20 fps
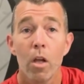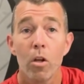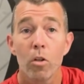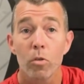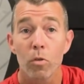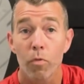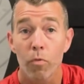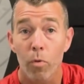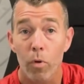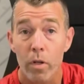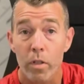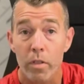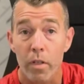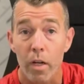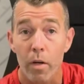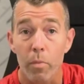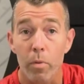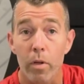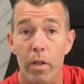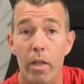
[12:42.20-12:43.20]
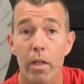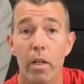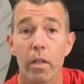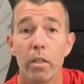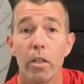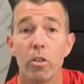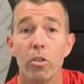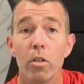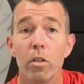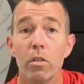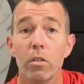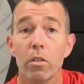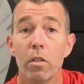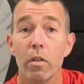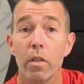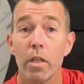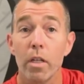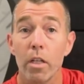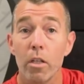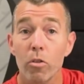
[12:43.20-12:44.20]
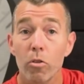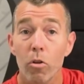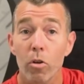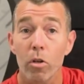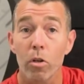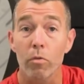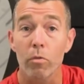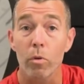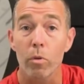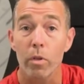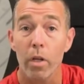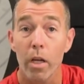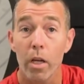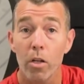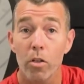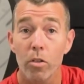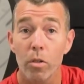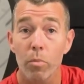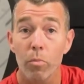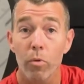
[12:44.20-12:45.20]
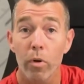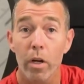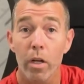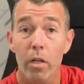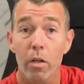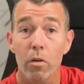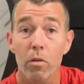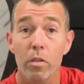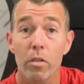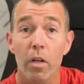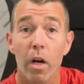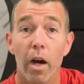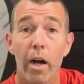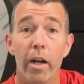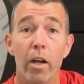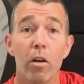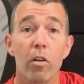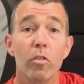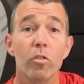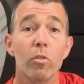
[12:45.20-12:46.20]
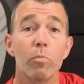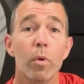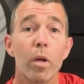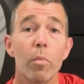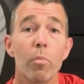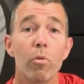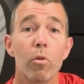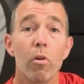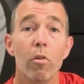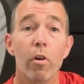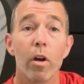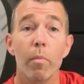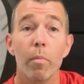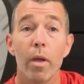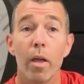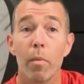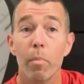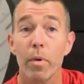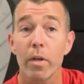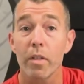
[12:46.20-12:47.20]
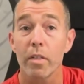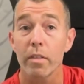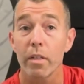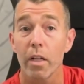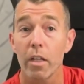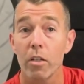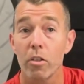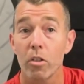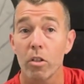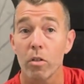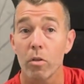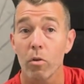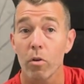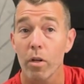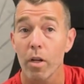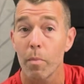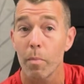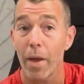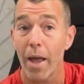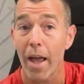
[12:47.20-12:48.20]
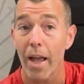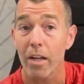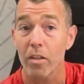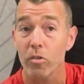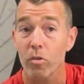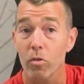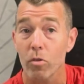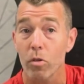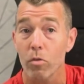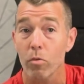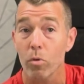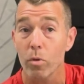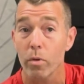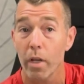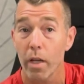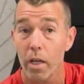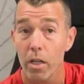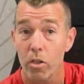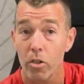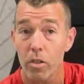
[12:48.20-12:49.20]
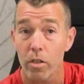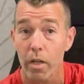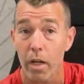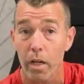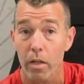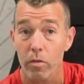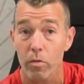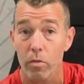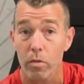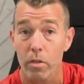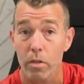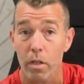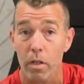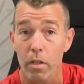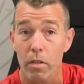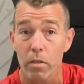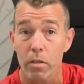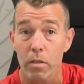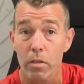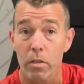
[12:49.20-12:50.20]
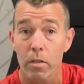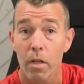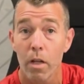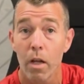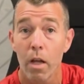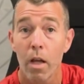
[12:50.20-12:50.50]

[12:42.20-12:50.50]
So for example, in addition to the internal rotation breakouts, I also may program hip extension or hip external rotation exercises.